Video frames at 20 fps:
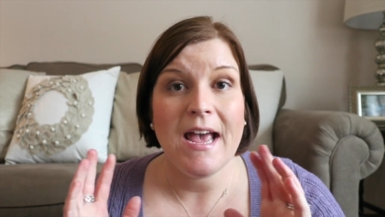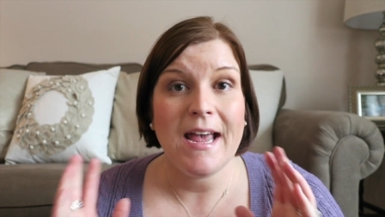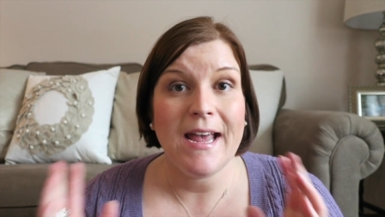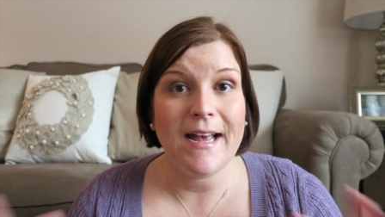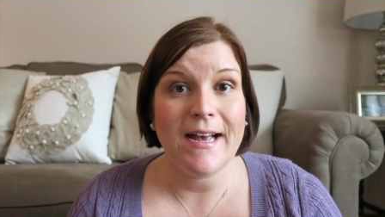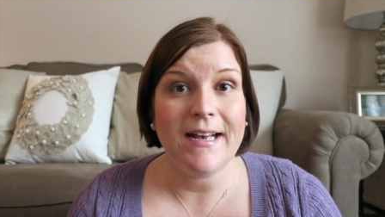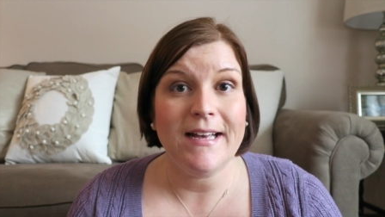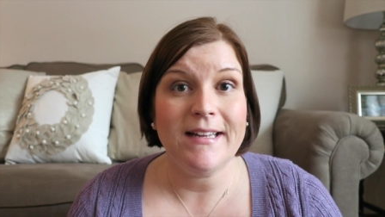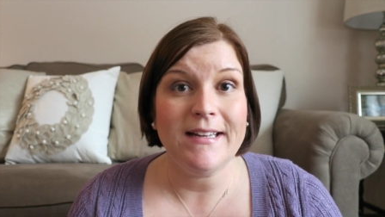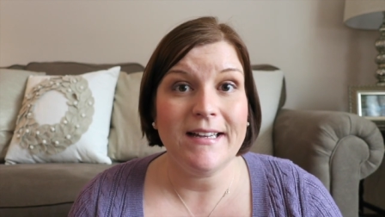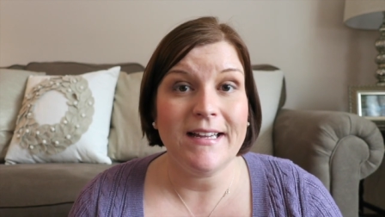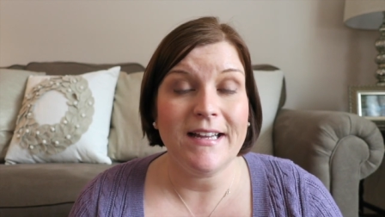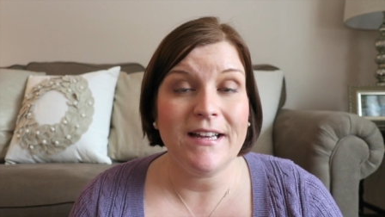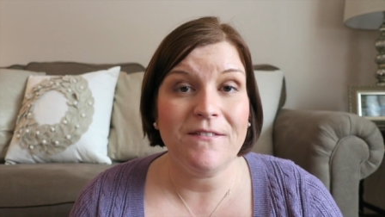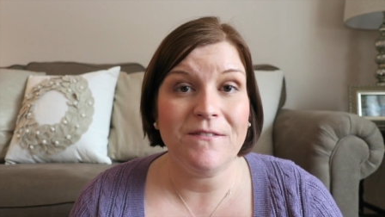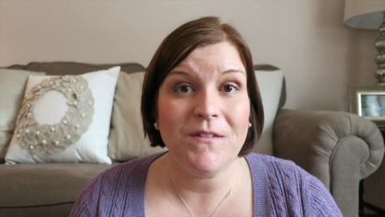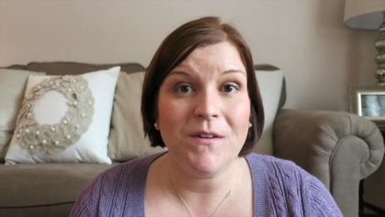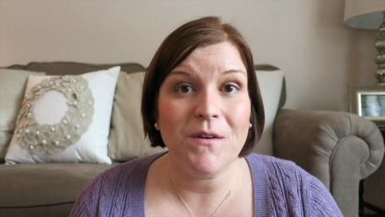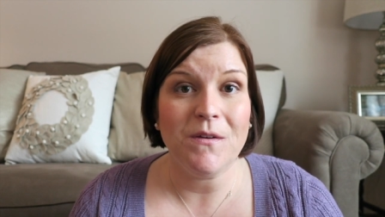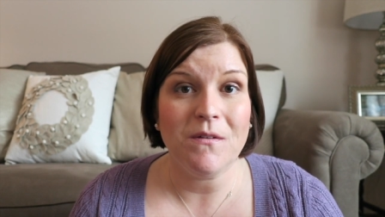And
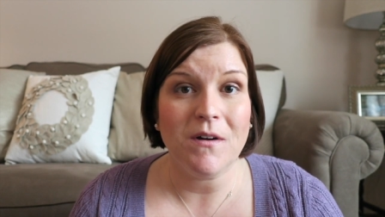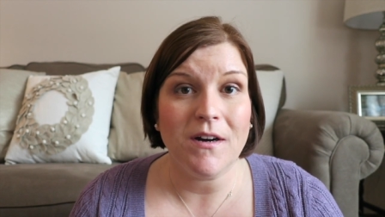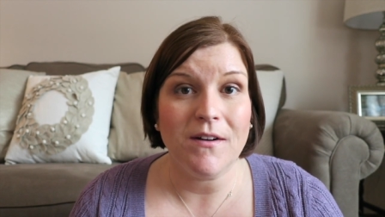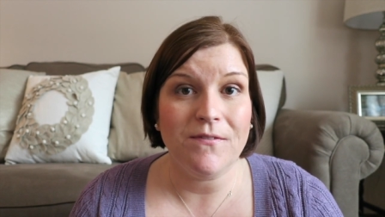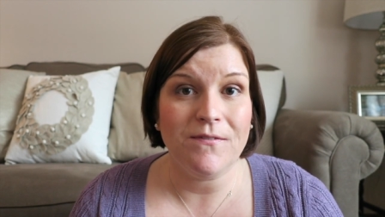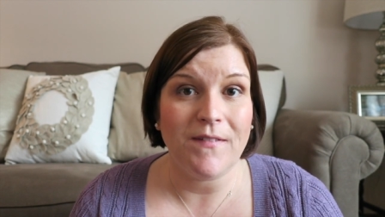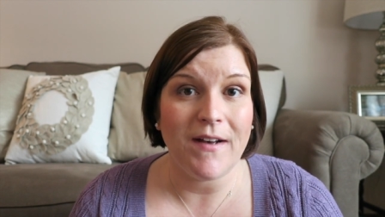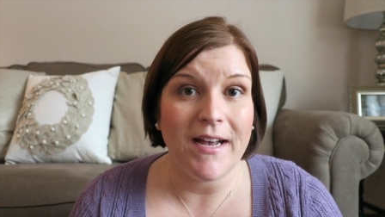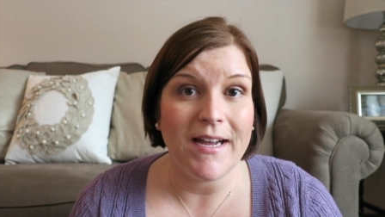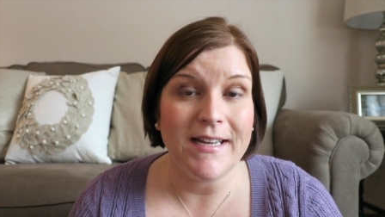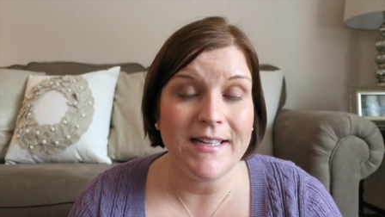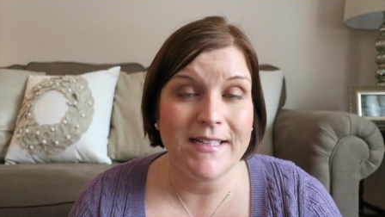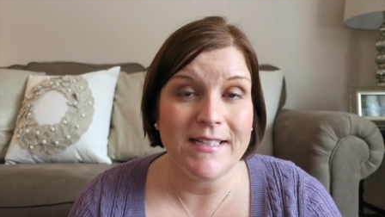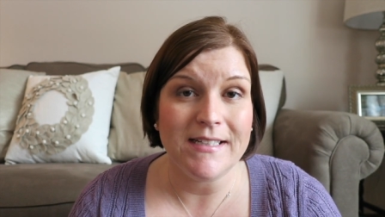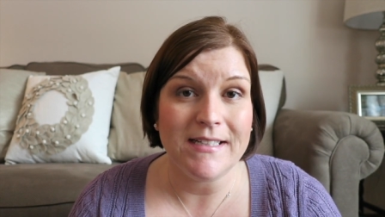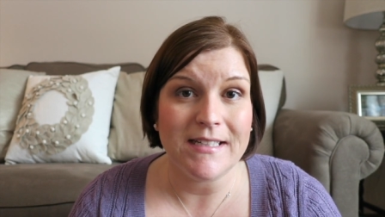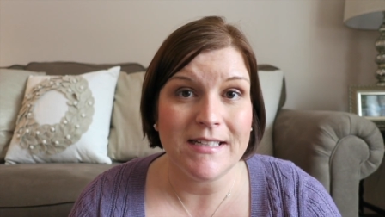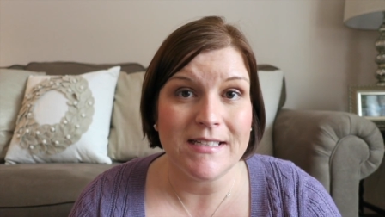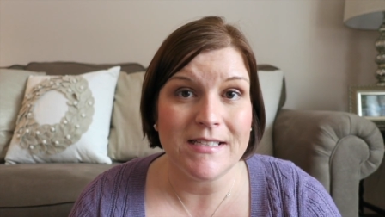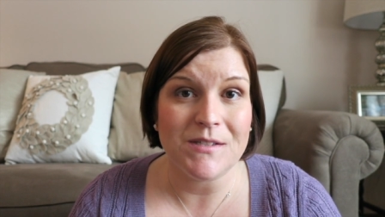if you are
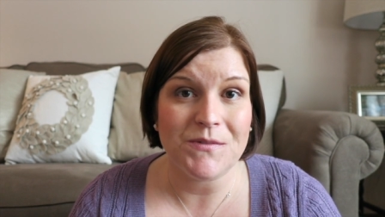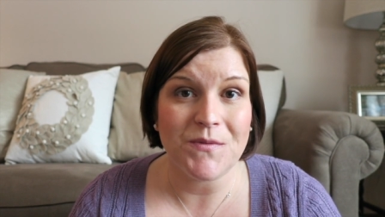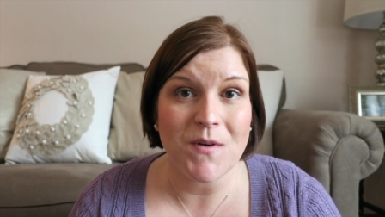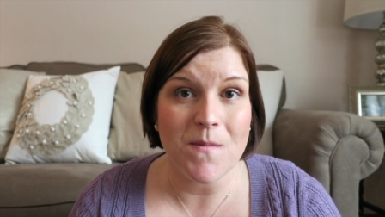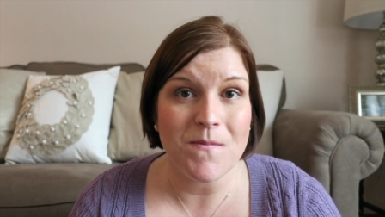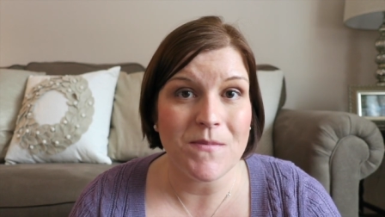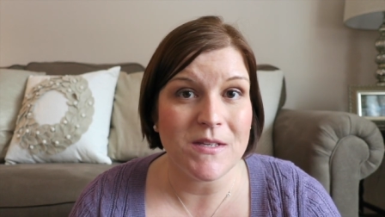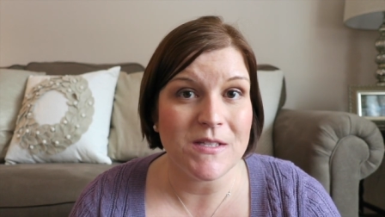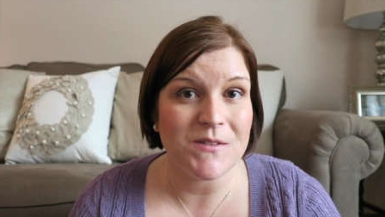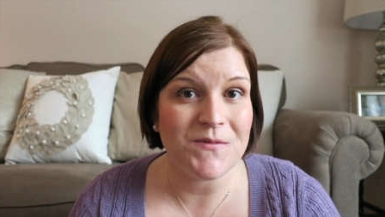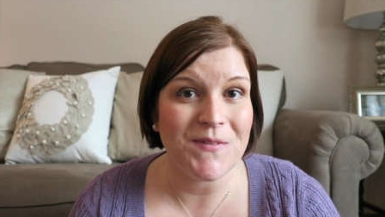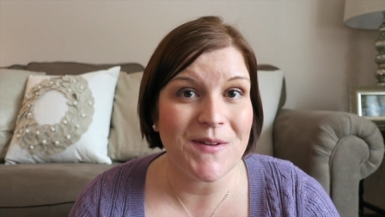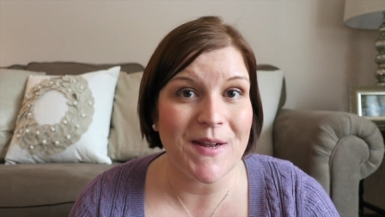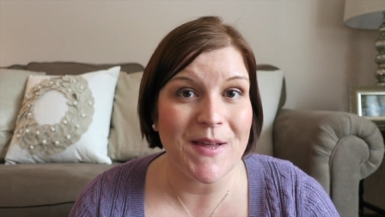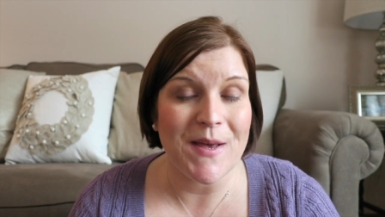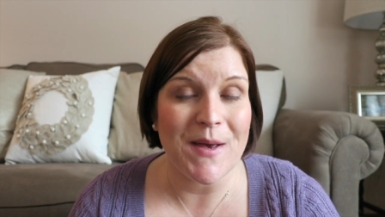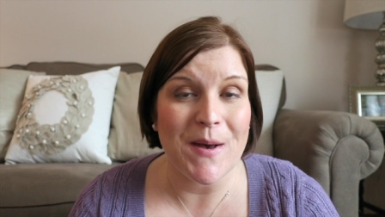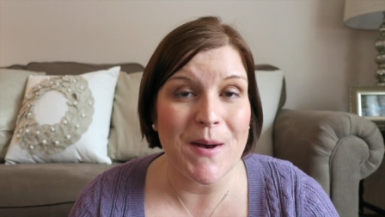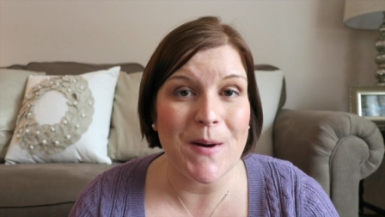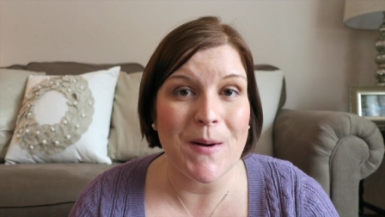finding us from this
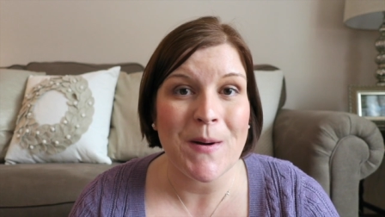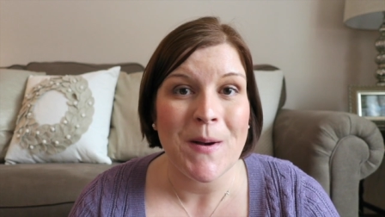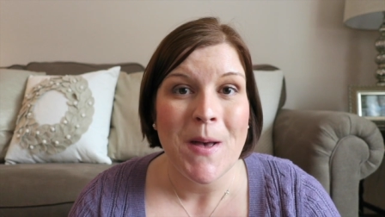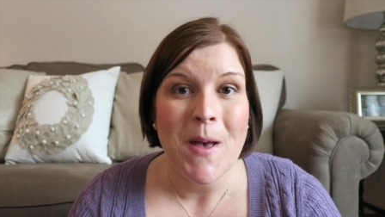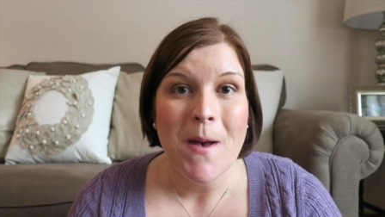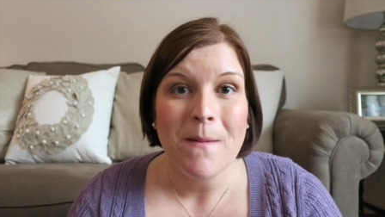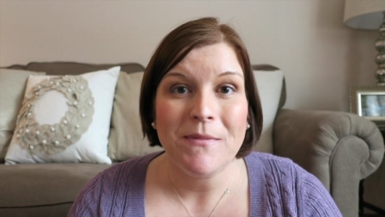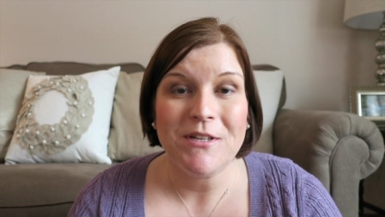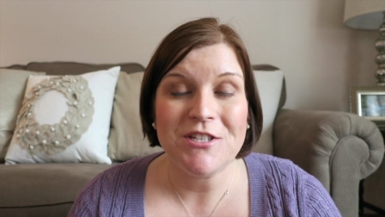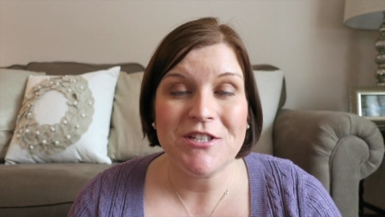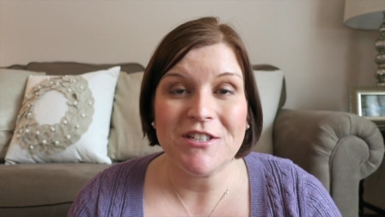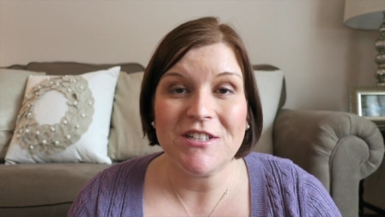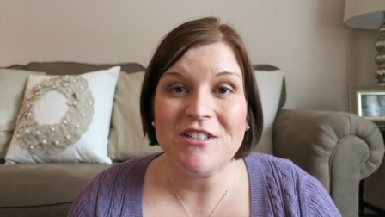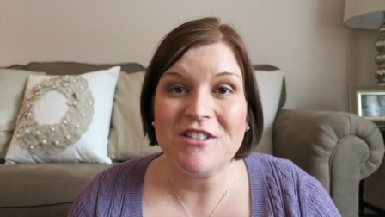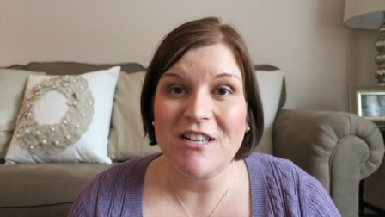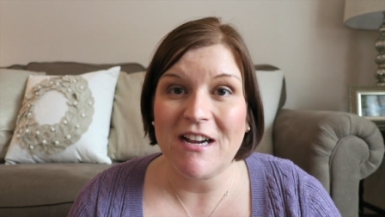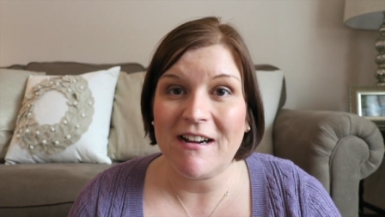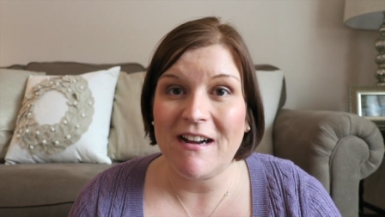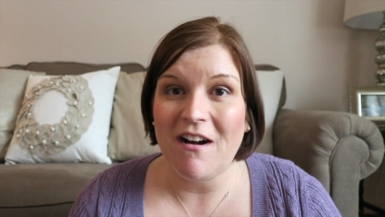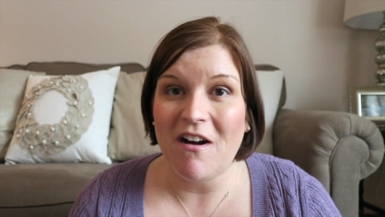video, be sure to
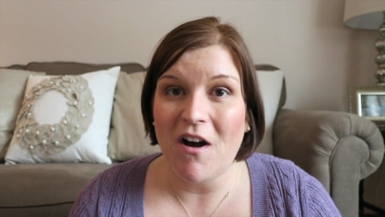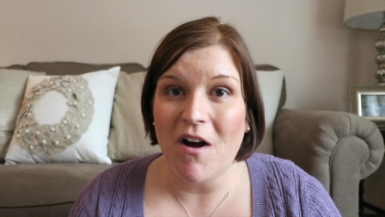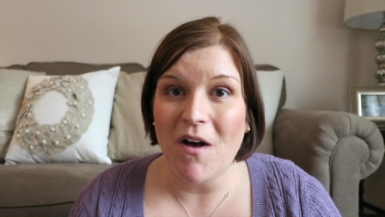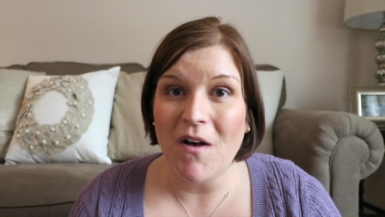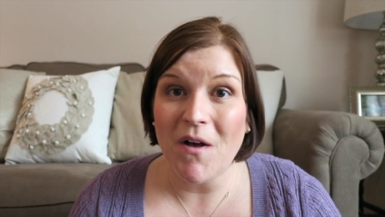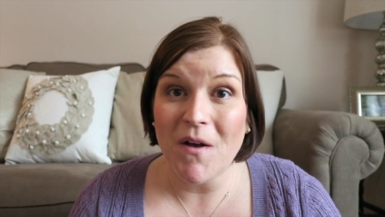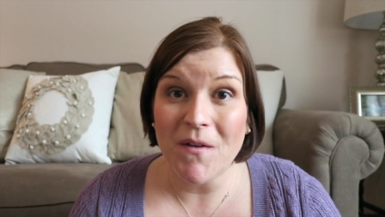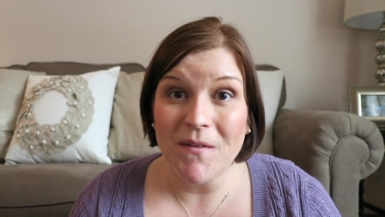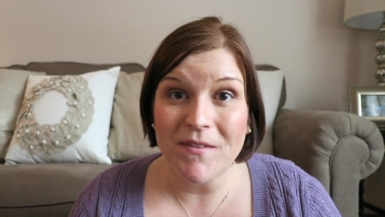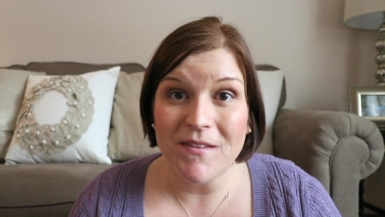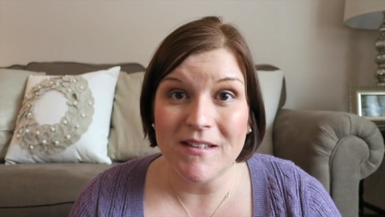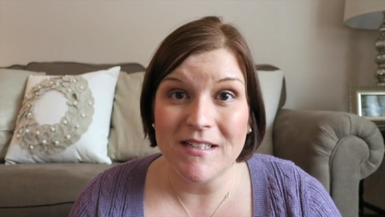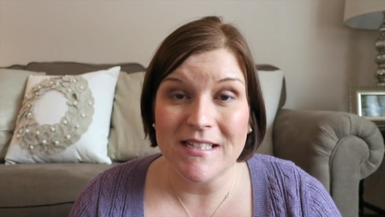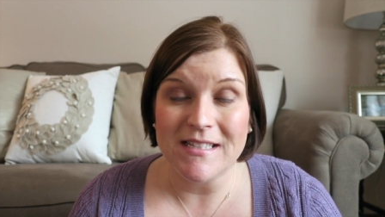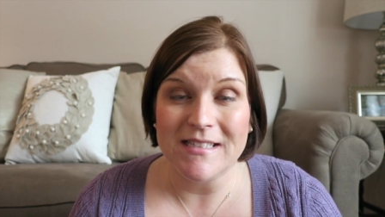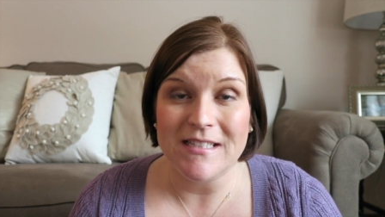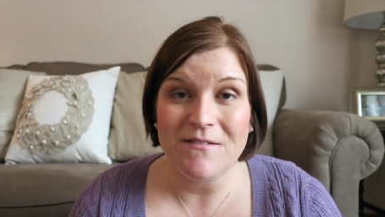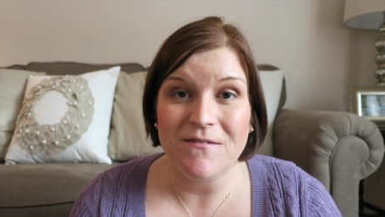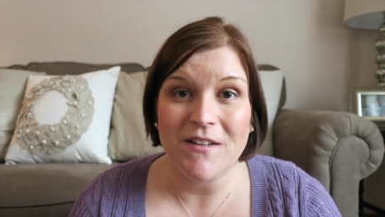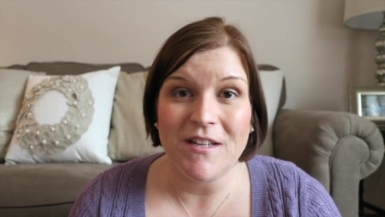check out all the
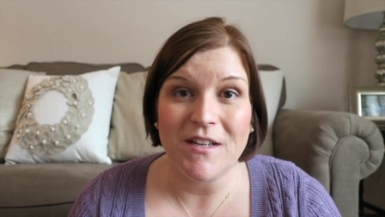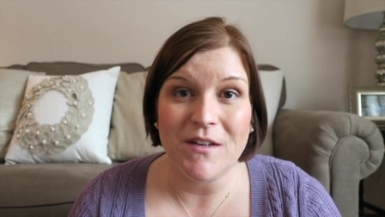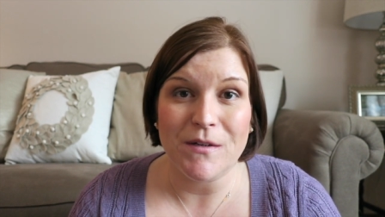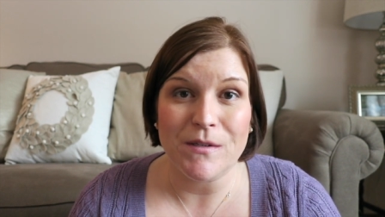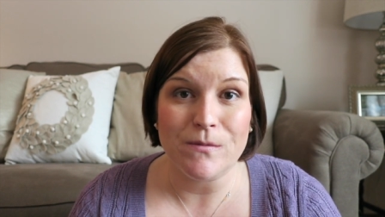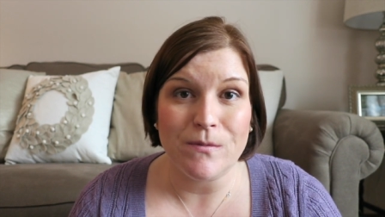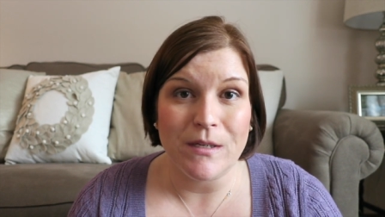Disney videos.